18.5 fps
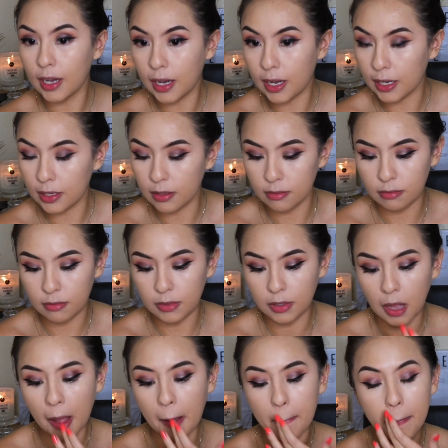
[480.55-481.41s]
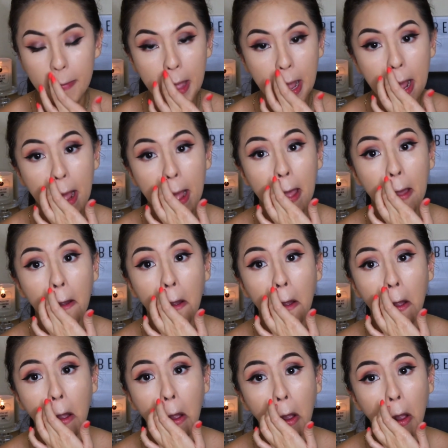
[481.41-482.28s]
I am
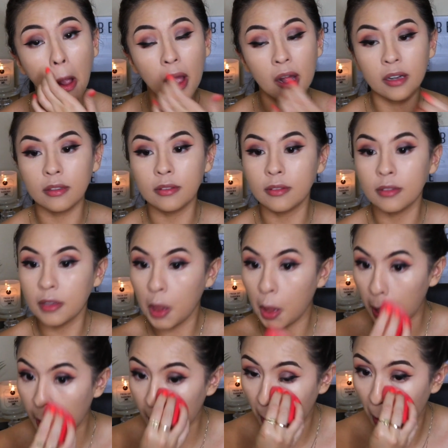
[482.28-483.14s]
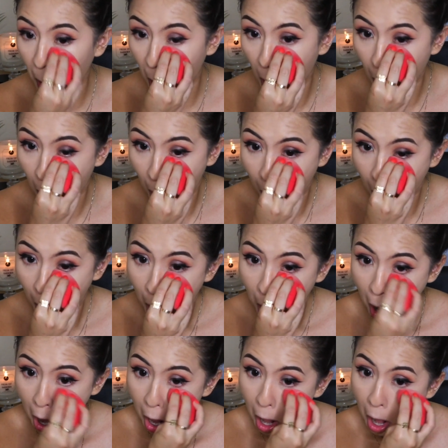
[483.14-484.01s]
not, like,
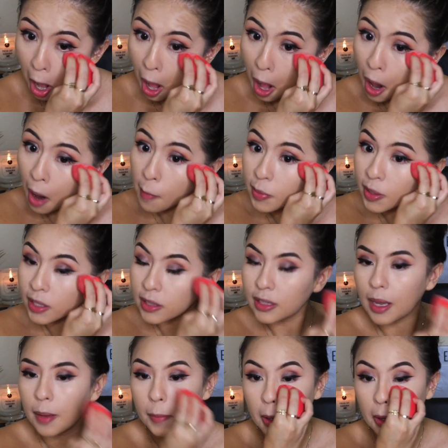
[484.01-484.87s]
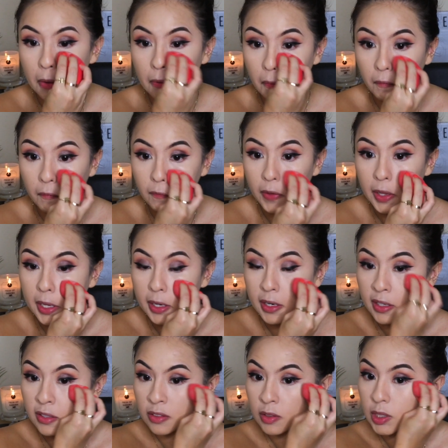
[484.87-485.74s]
I'm not that big of a fan
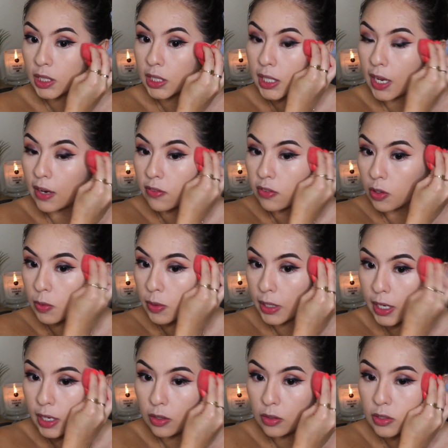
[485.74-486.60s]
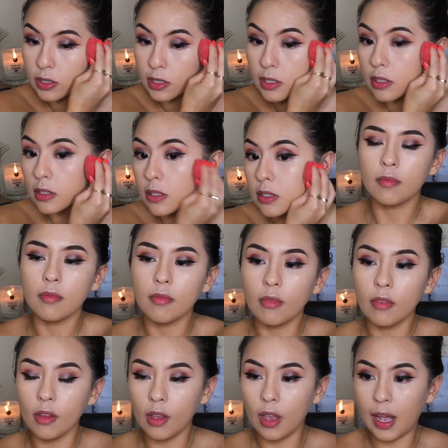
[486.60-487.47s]
as everyone else is.
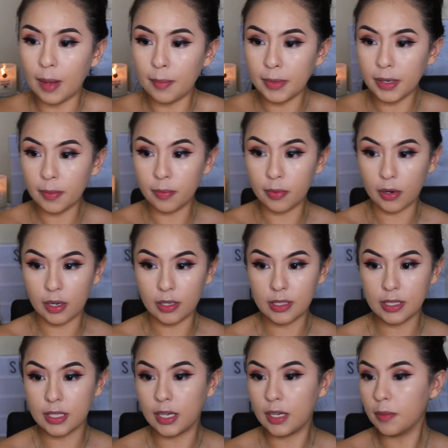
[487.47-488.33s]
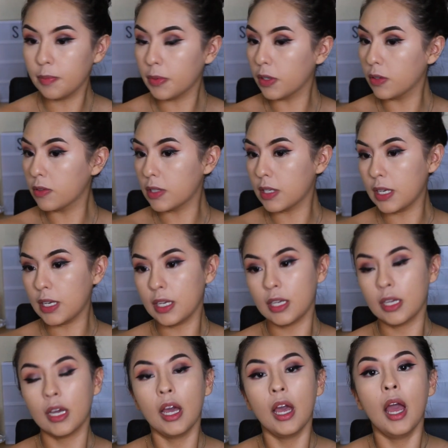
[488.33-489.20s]
I'm gonna bronze up
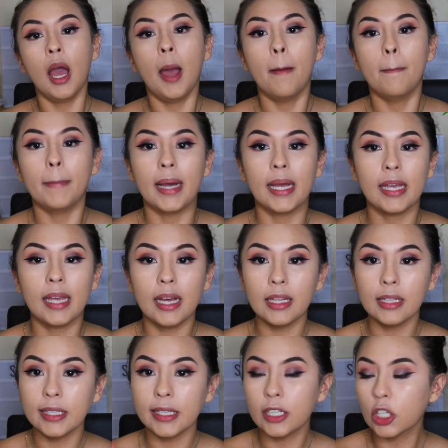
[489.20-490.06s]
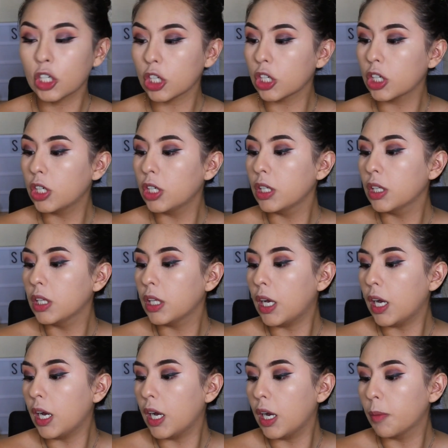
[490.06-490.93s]
using my LA Girl
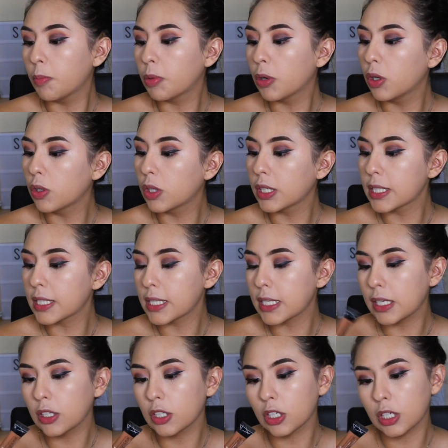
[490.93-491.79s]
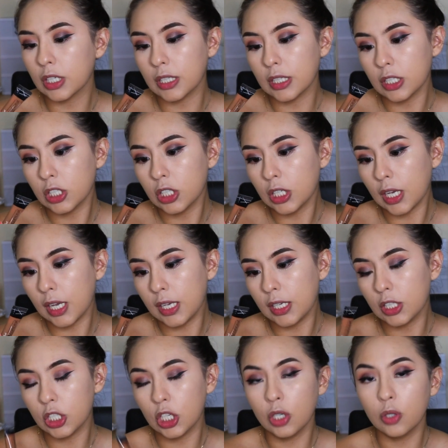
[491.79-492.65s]
Pro Concealer in the
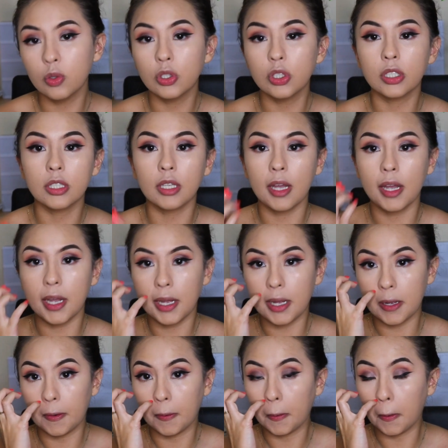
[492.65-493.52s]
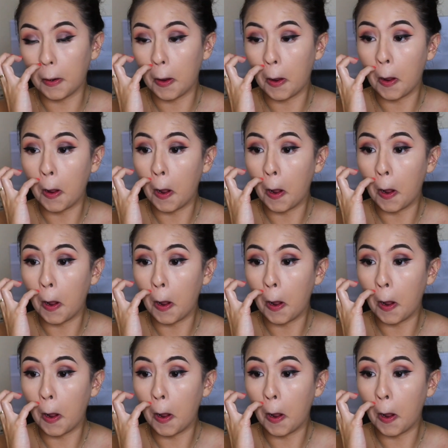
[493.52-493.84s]
shade Toast, and